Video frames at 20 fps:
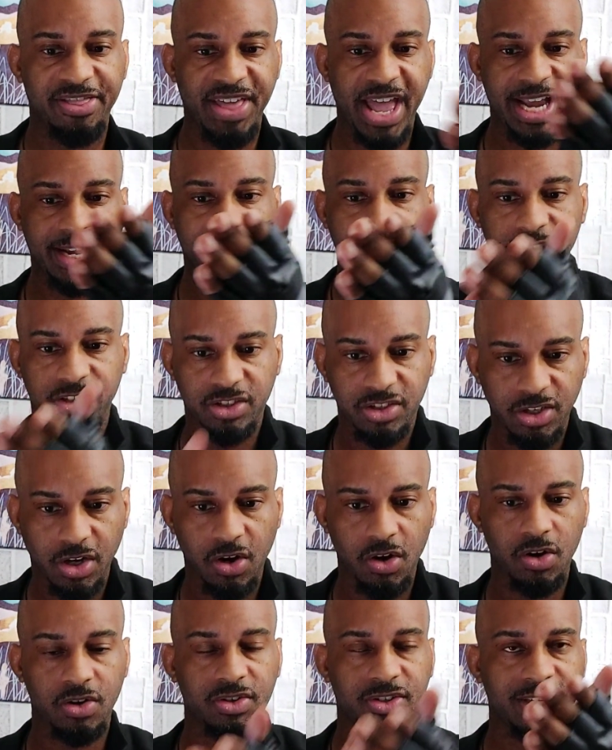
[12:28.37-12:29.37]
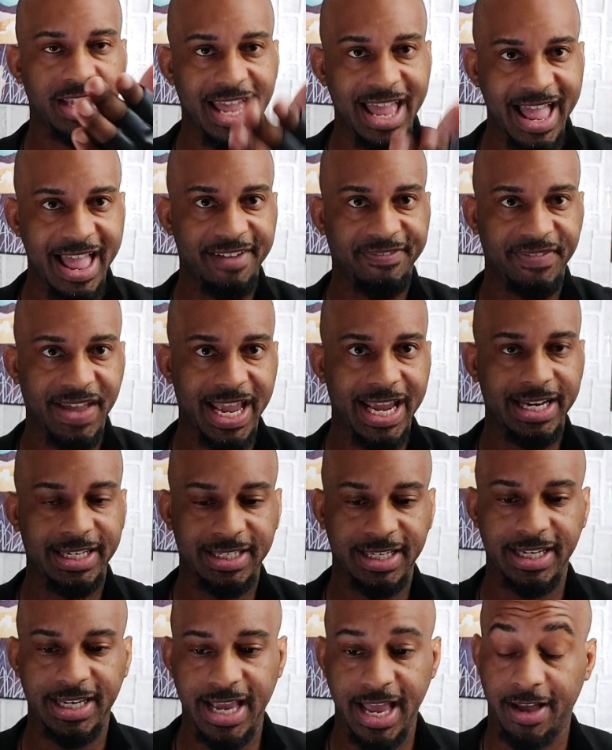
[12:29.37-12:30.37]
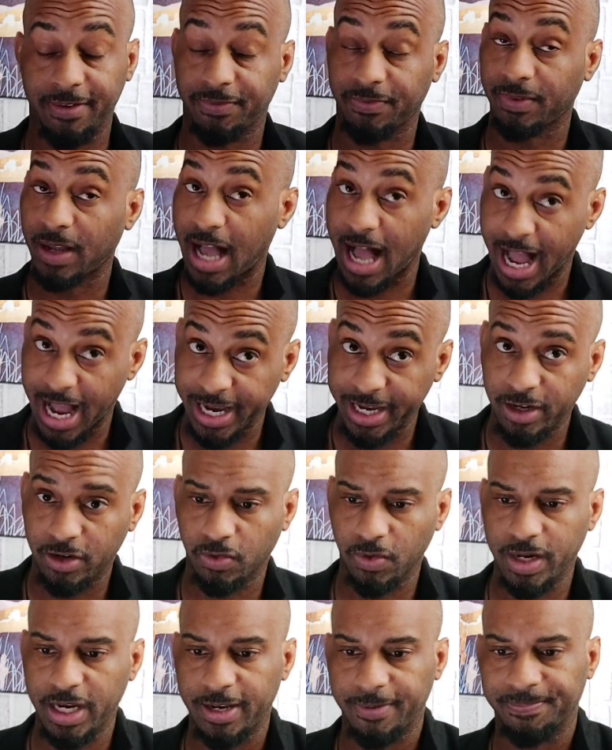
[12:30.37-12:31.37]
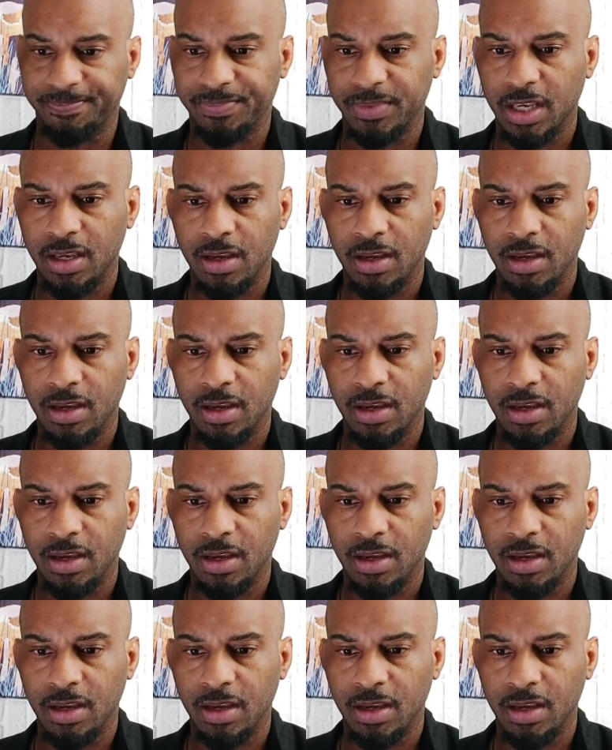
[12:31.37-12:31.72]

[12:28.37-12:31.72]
that concerns the FATF. I agree.